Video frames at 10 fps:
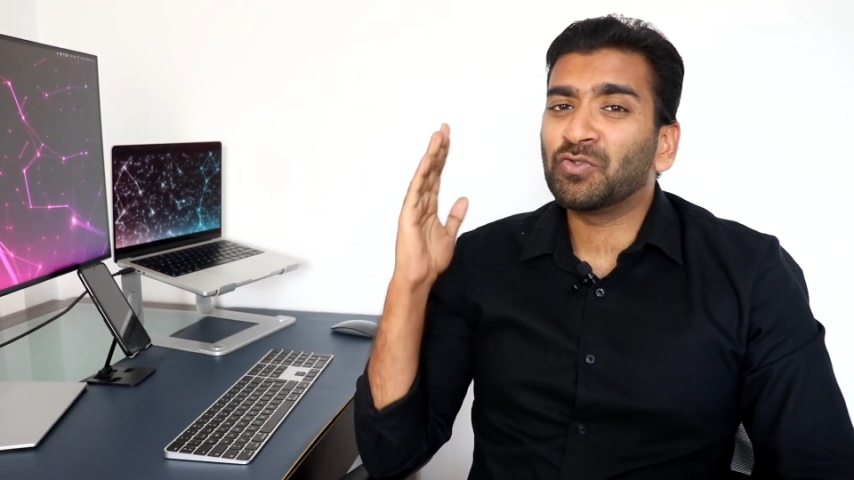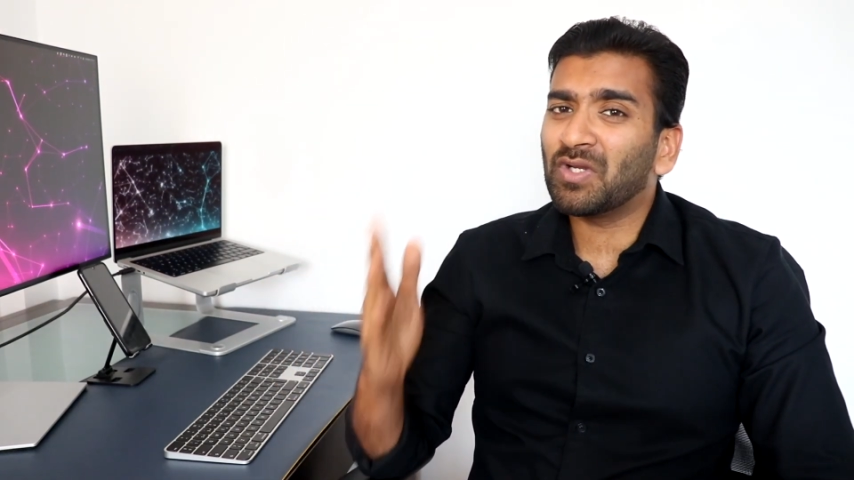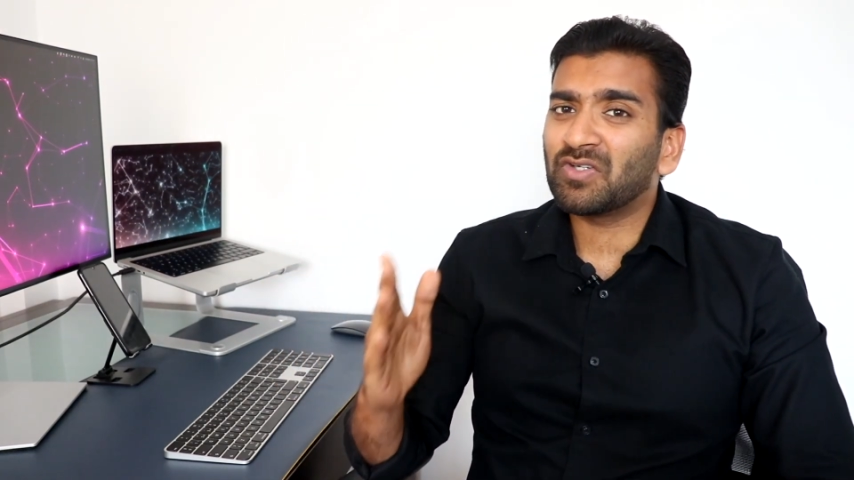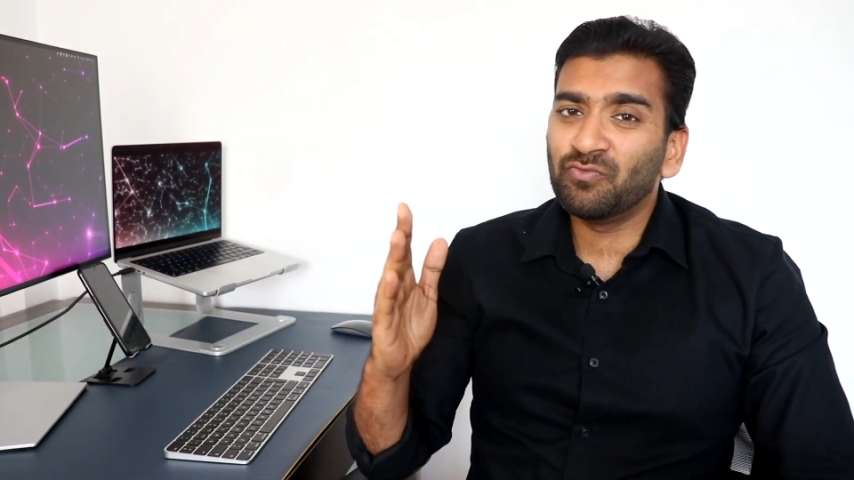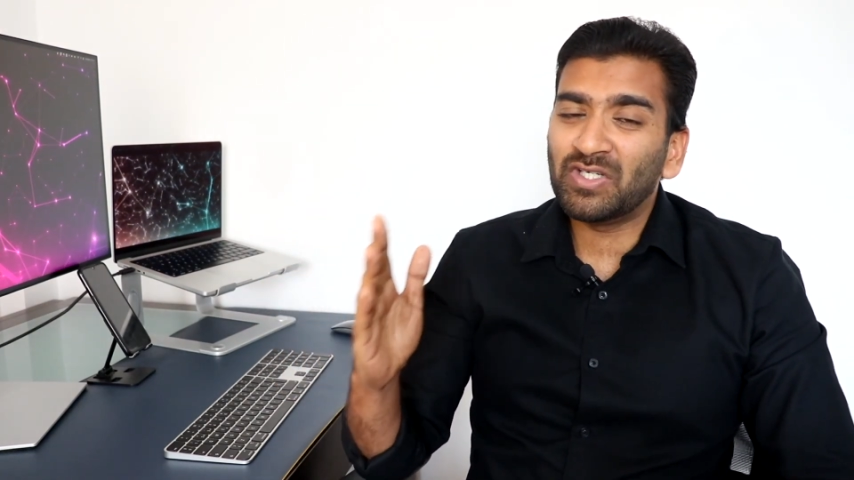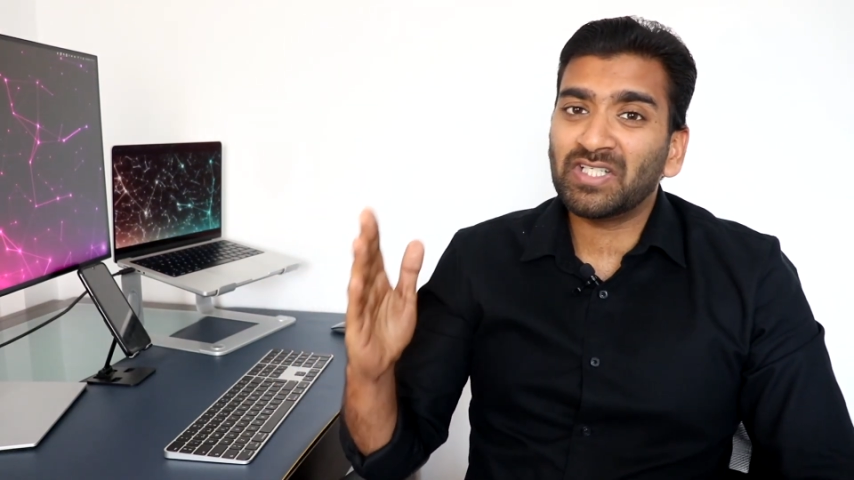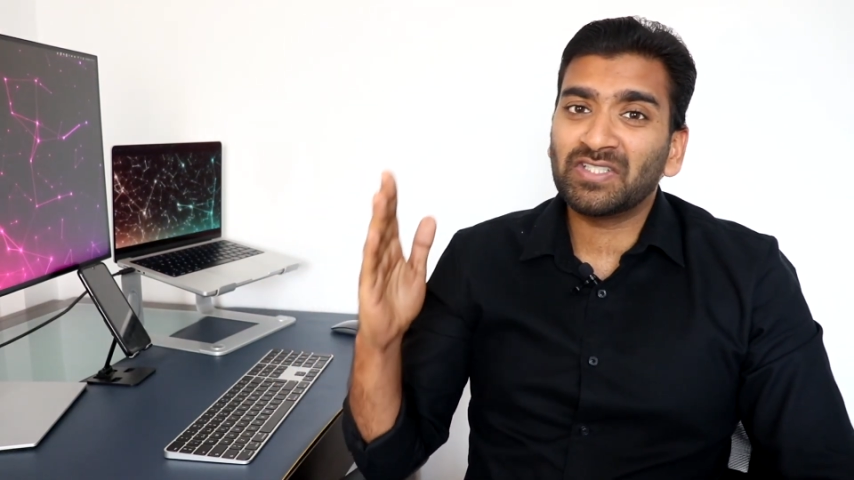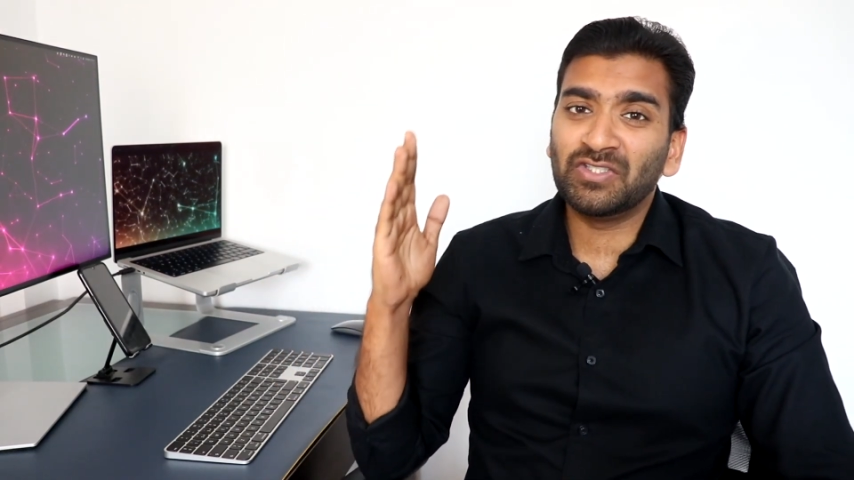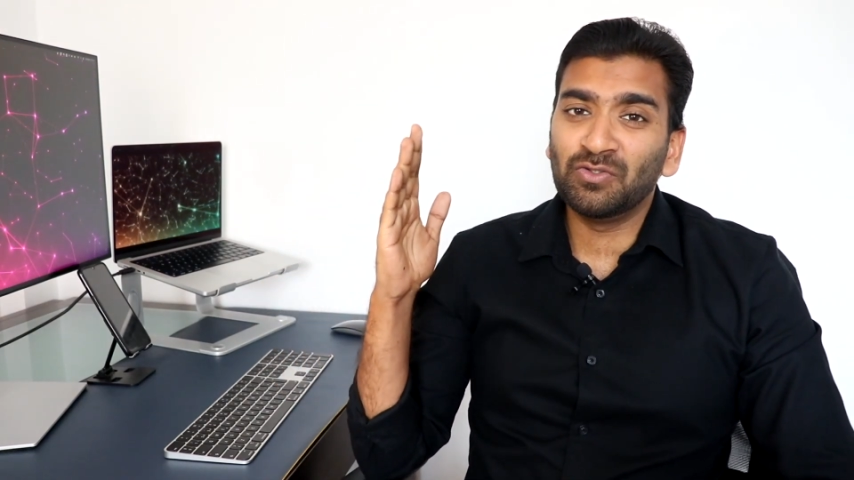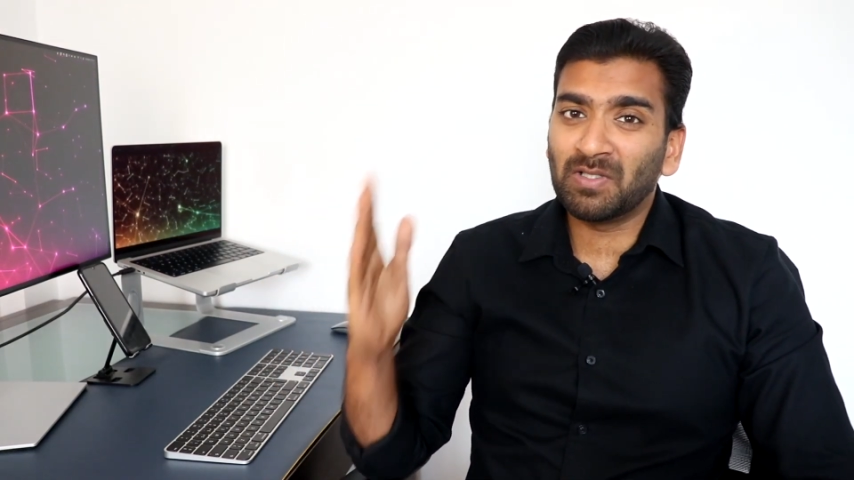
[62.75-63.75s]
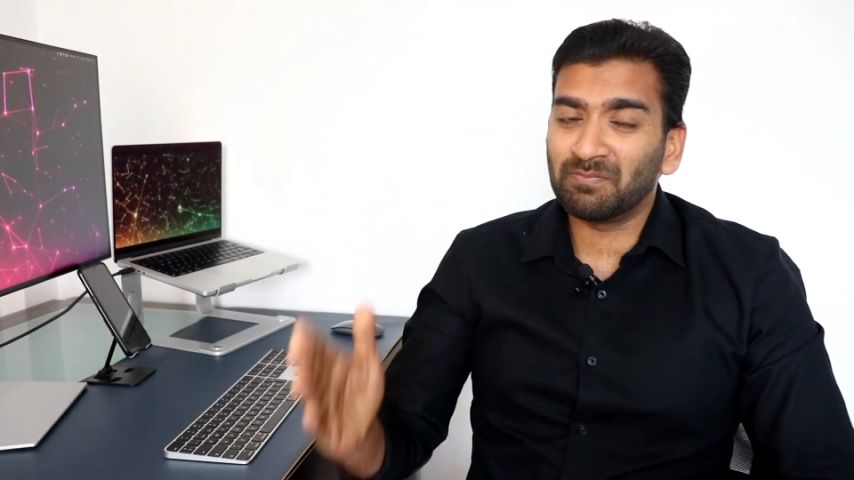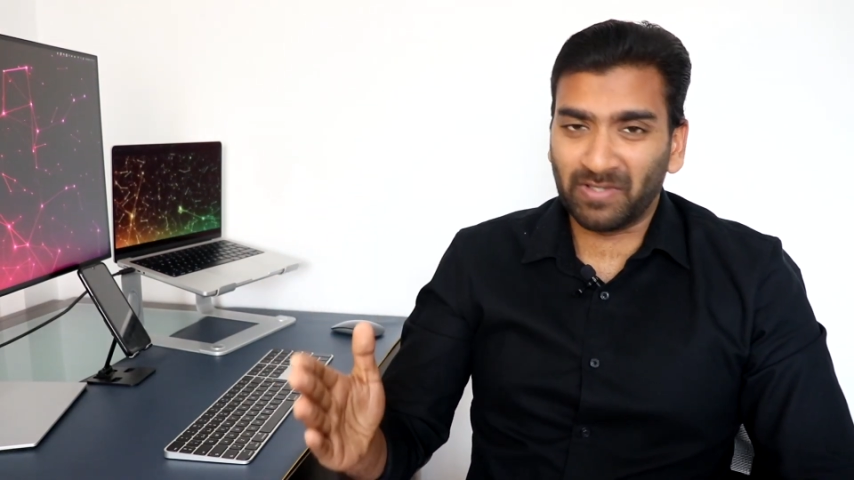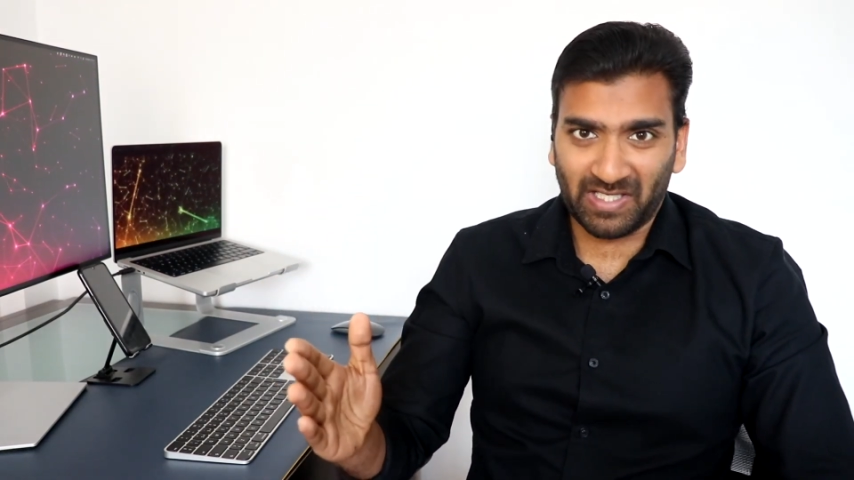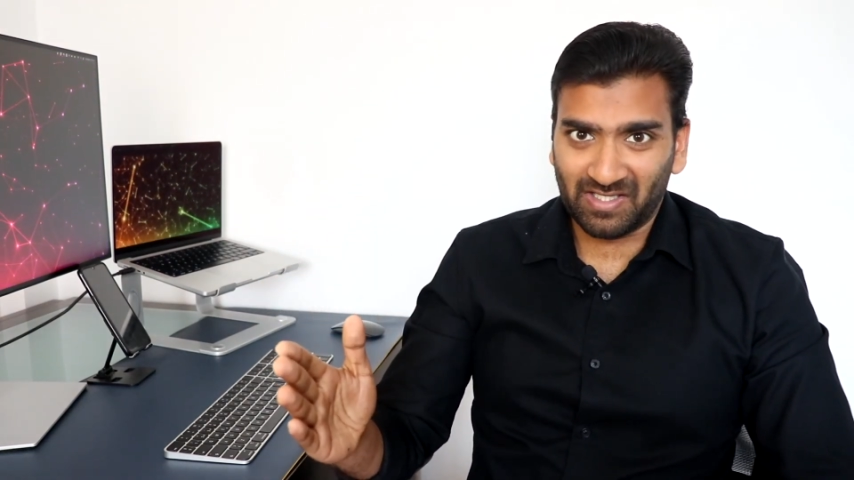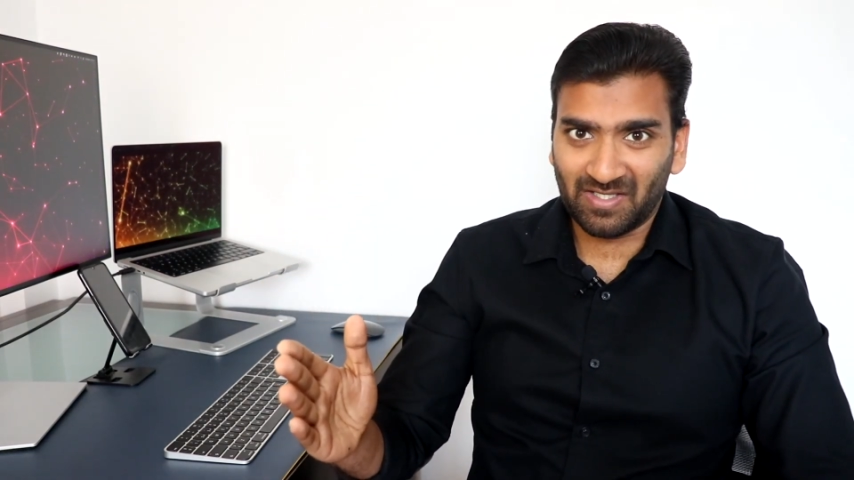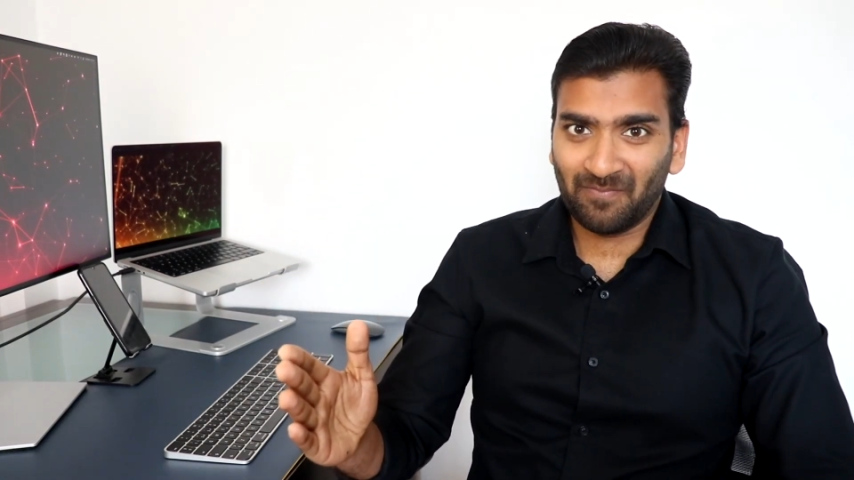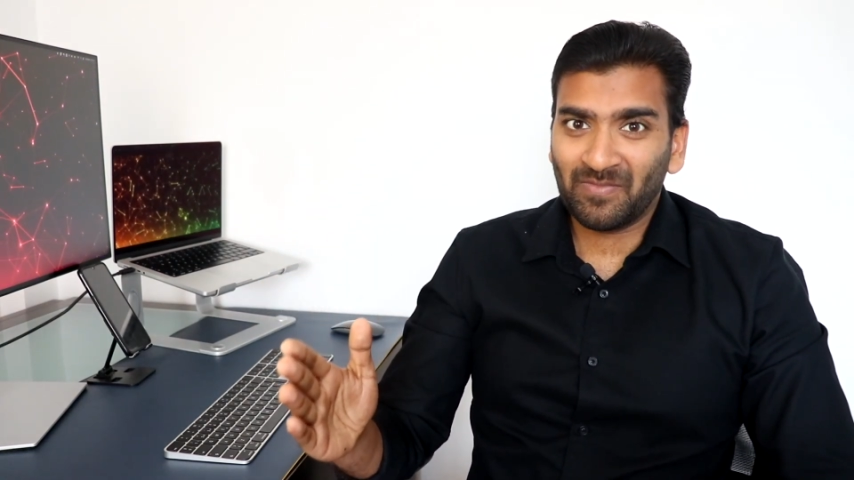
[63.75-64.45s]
quick-witted human brain,